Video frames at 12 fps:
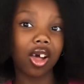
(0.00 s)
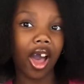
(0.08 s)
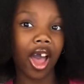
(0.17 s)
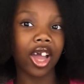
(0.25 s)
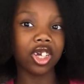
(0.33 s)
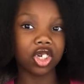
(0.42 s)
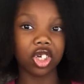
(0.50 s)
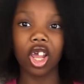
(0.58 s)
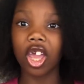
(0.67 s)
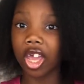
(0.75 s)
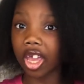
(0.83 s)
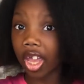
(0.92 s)

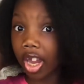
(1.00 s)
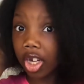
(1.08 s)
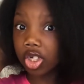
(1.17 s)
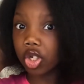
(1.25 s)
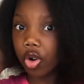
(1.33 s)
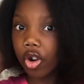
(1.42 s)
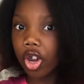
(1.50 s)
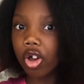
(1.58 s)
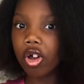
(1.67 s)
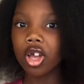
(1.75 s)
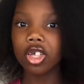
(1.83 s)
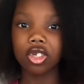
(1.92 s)
a hair
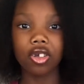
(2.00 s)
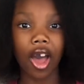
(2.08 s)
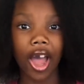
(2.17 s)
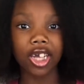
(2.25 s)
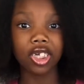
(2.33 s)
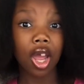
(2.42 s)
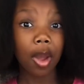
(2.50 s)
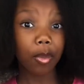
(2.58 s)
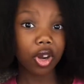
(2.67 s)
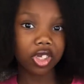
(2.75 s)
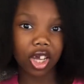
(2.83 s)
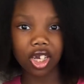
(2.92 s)
tutorial /
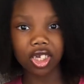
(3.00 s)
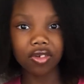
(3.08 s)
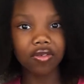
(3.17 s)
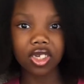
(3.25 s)
protective